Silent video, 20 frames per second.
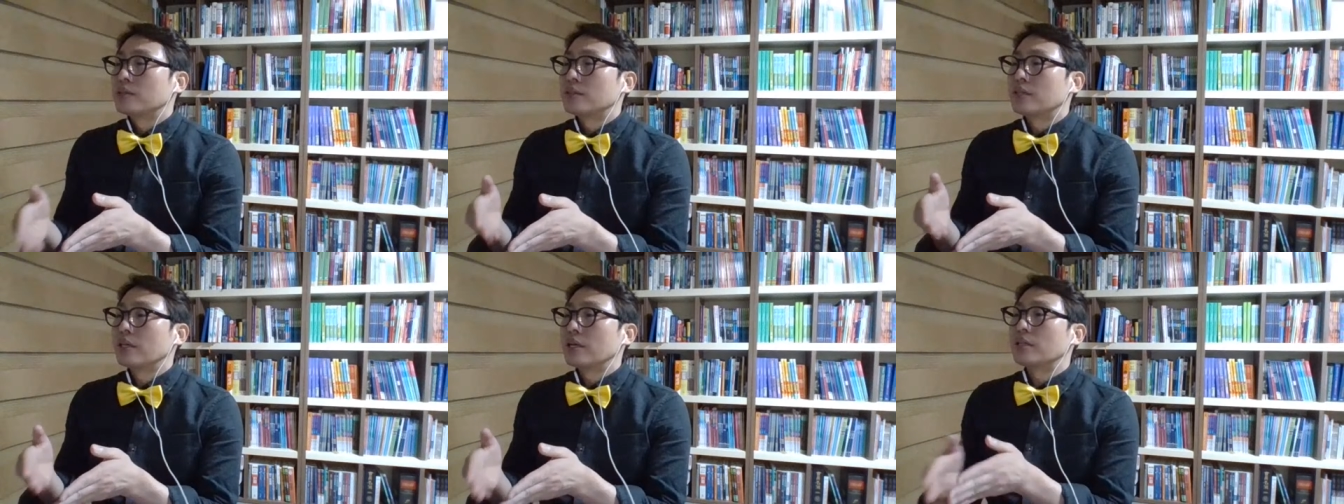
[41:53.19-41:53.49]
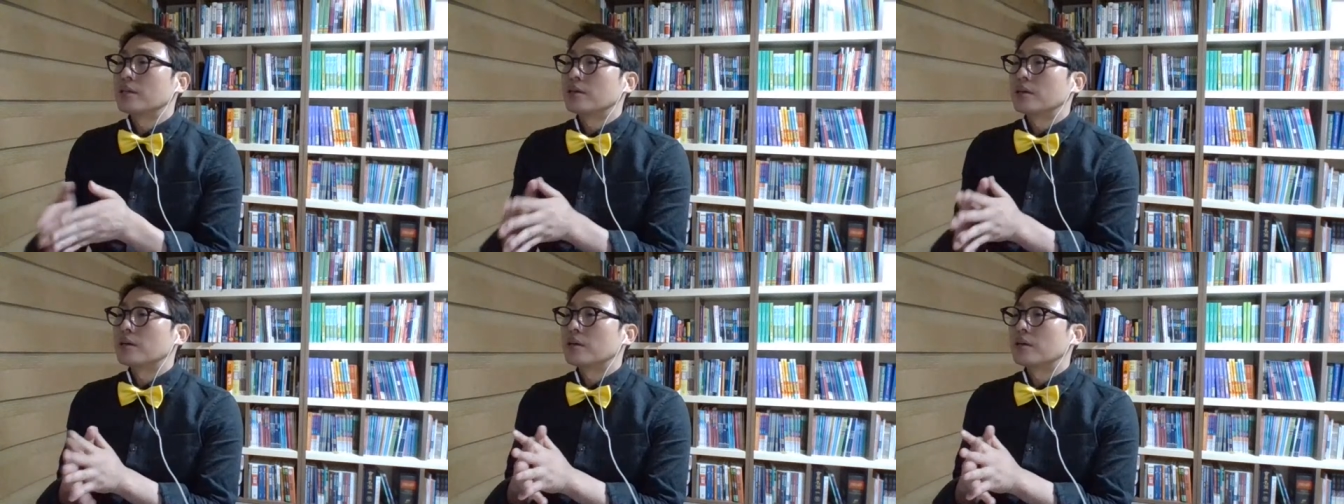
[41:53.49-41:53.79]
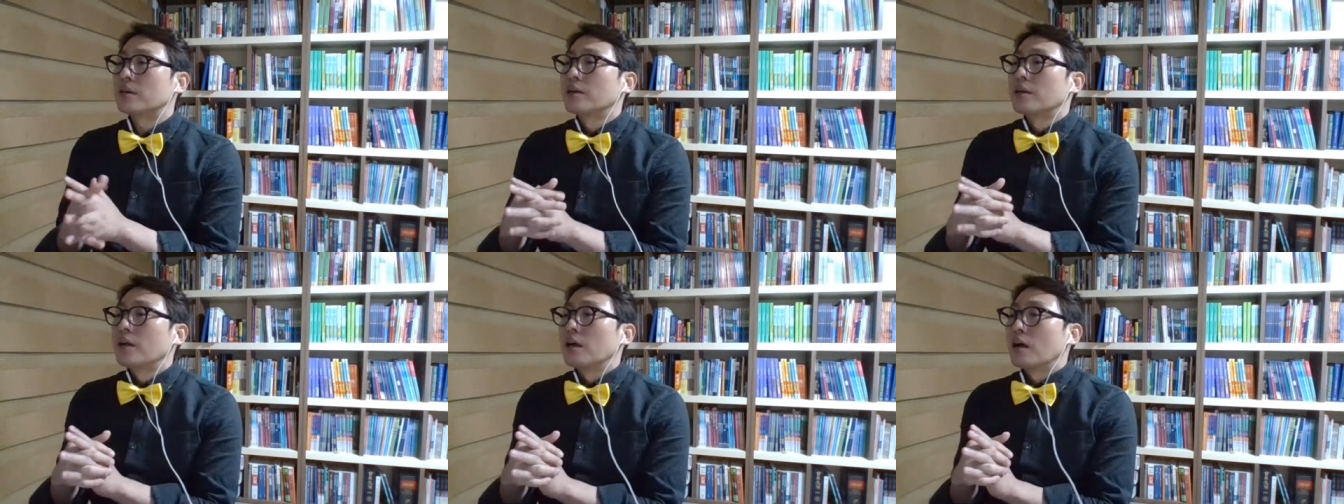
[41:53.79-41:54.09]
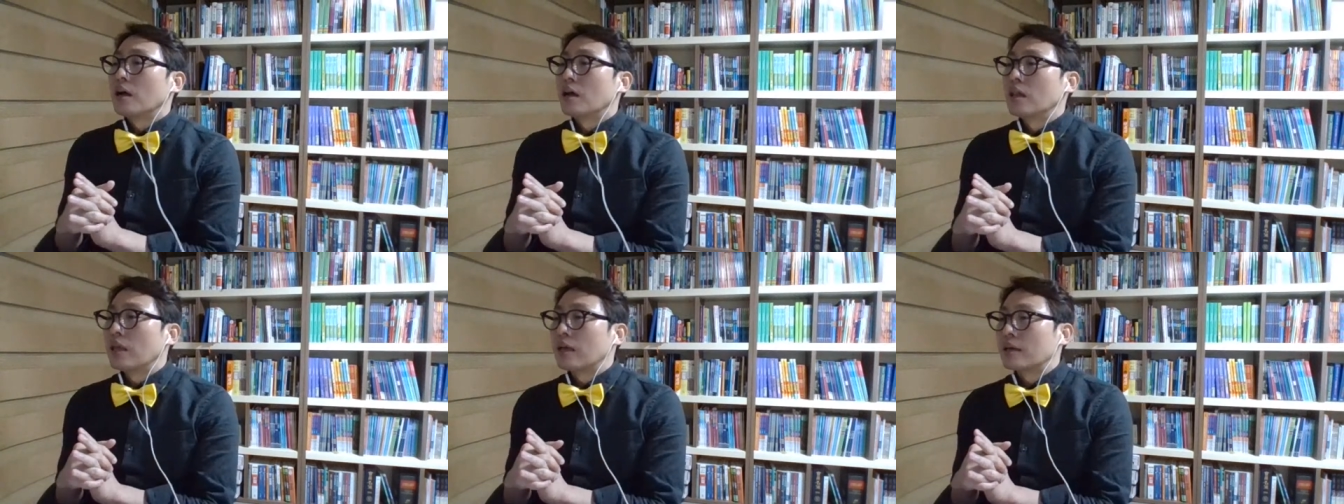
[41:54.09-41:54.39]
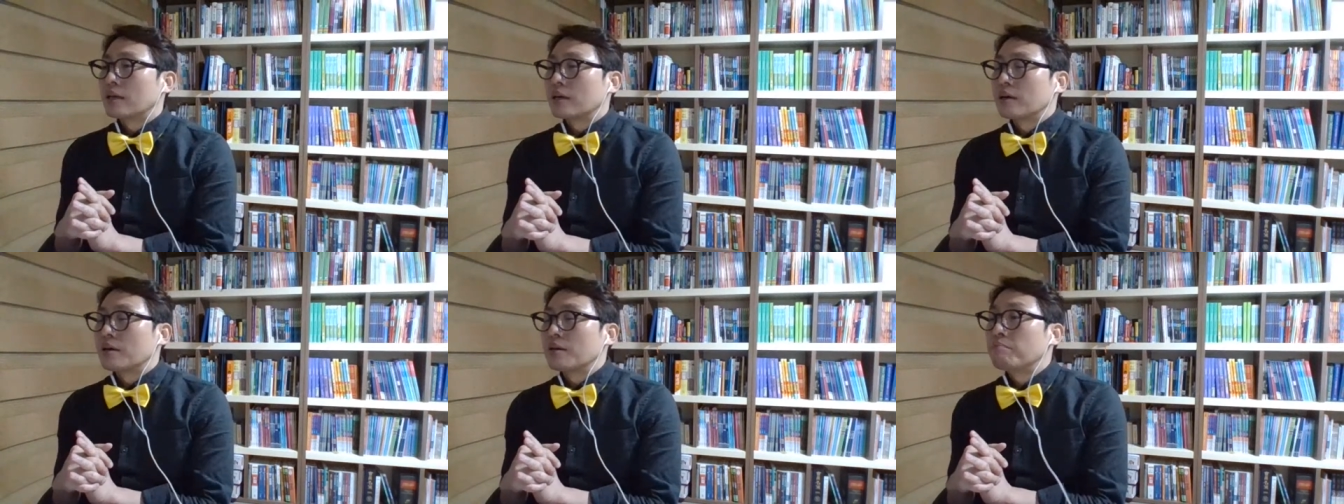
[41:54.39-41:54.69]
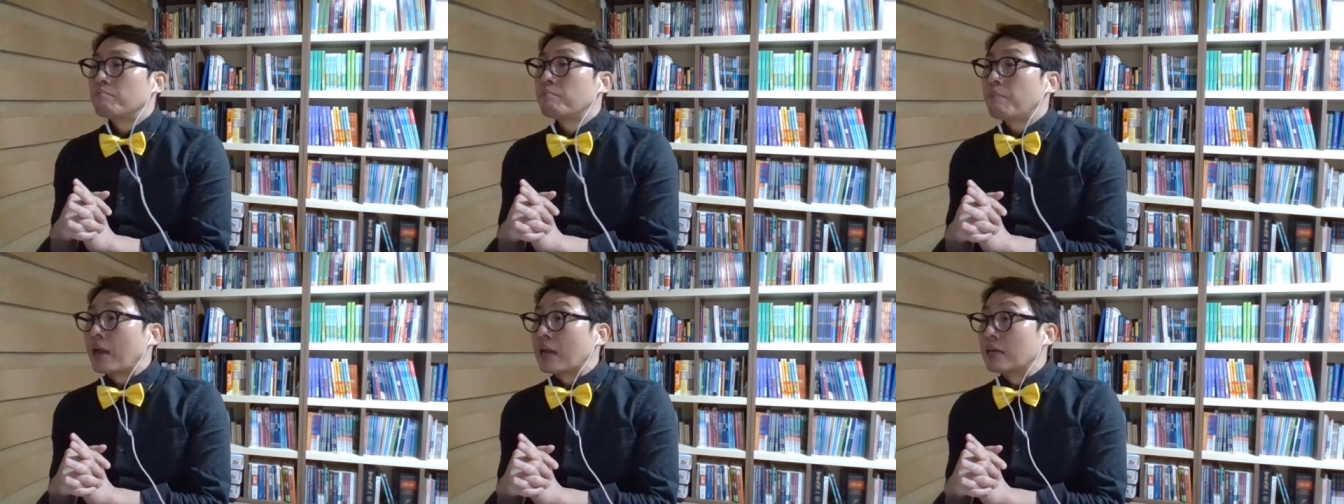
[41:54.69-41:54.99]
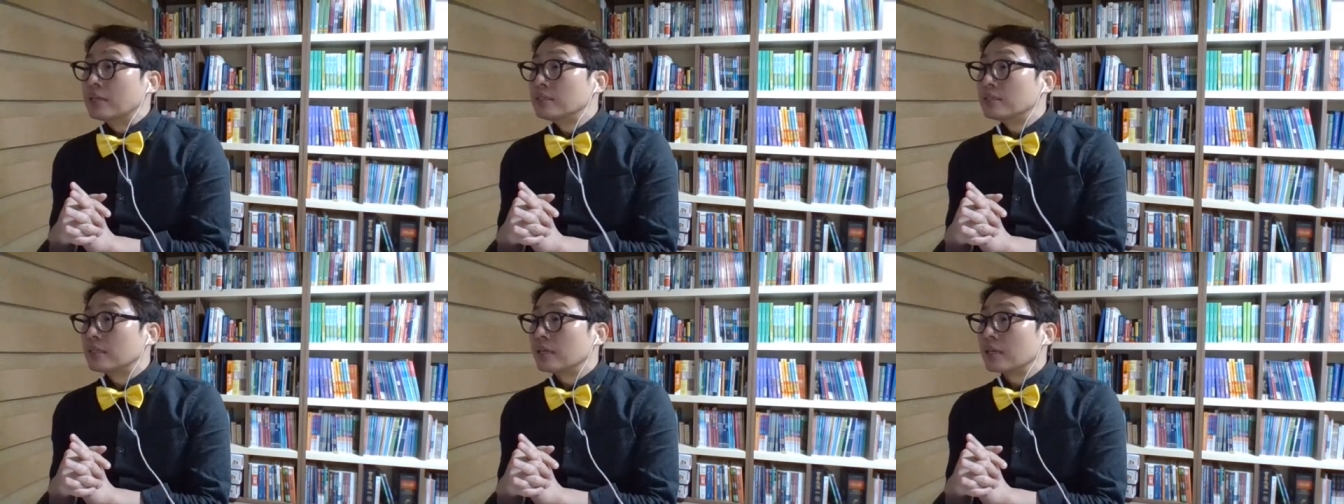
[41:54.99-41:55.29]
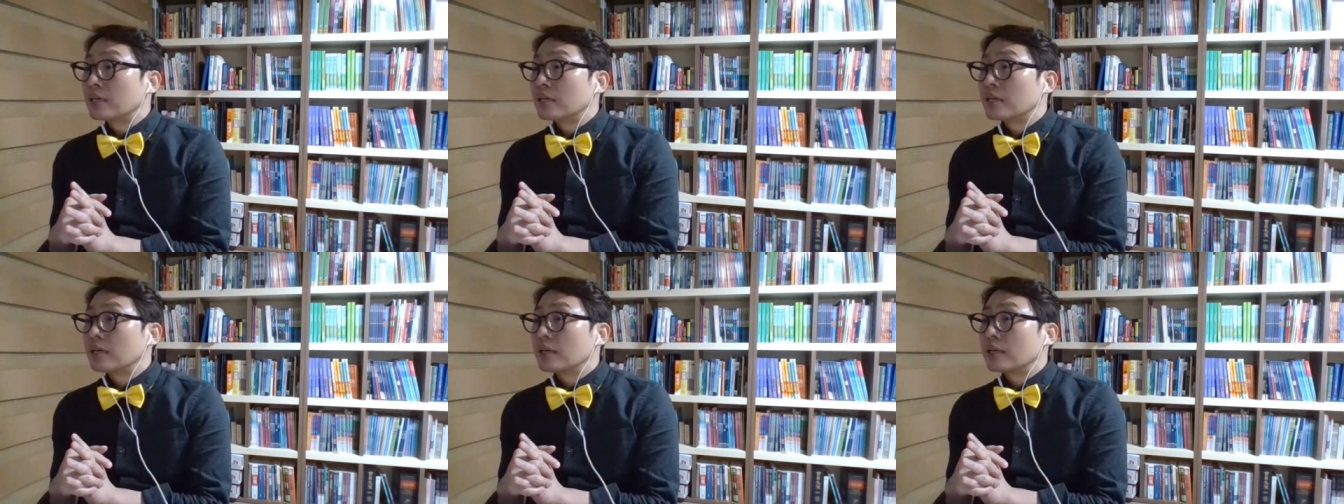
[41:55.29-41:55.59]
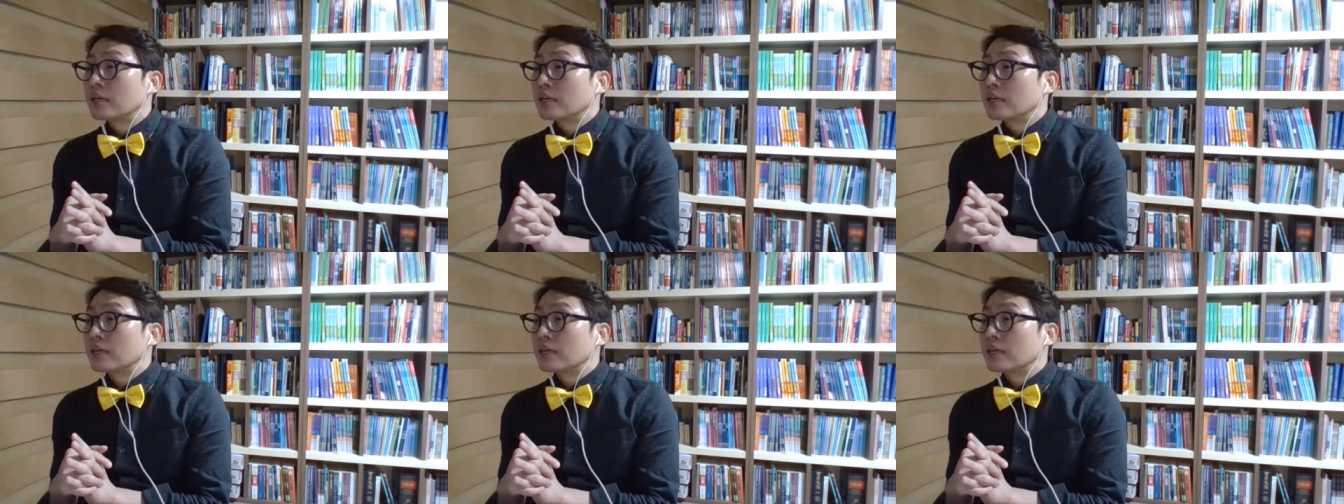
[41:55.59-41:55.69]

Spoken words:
either like a basic